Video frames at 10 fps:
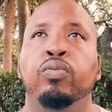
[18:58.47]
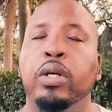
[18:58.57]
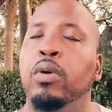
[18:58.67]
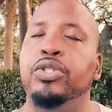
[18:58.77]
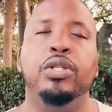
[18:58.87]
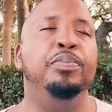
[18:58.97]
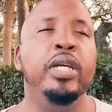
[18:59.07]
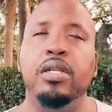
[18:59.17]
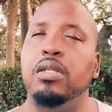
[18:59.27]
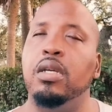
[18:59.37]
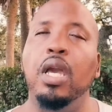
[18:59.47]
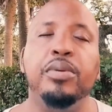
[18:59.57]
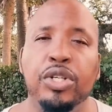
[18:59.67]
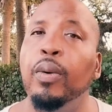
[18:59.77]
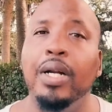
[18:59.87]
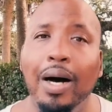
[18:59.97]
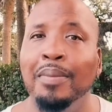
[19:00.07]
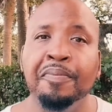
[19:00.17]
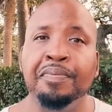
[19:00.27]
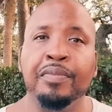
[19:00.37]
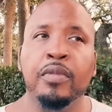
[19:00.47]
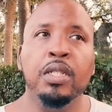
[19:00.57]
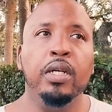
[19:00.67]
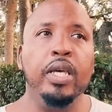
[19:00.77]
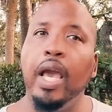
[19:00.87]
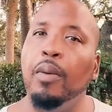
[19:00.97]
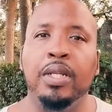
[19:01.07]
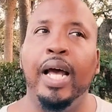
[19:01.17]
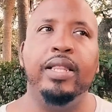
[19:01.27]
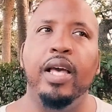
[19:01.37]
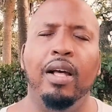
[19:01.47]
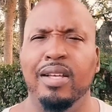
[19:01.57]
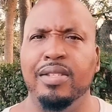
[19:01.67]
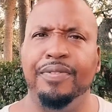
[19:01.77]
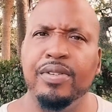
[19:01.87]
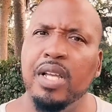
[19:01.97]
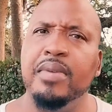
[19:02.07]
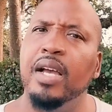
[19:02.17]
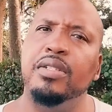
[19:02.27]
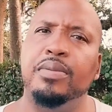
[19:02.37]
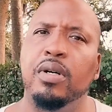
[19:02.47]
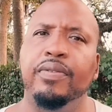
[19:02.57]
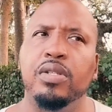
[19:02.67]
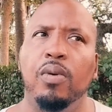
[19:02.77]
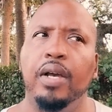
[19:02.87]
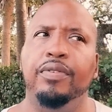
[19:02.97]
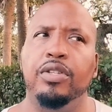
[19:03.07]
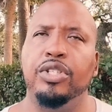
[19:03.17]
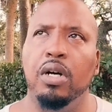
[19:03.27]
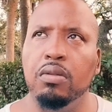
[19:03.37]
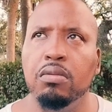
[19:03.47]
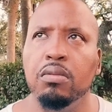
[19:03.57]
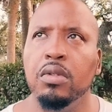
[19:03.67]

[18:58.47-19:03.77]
really want you to please keep showing up. Gail would like that. That's the first time he actually spoke of his wife on the show